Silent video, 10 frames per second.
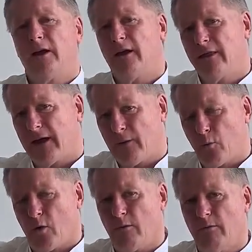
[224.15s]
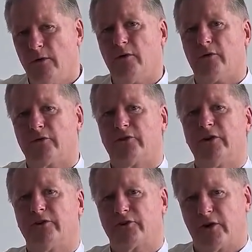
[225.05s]
And that one move
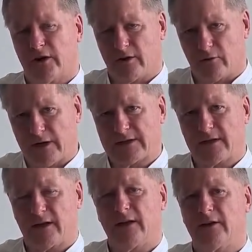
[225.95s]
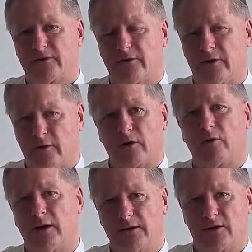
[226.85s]
did trigger the rest of the industry doing a
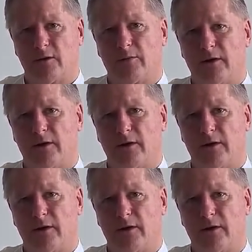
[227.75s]
great job.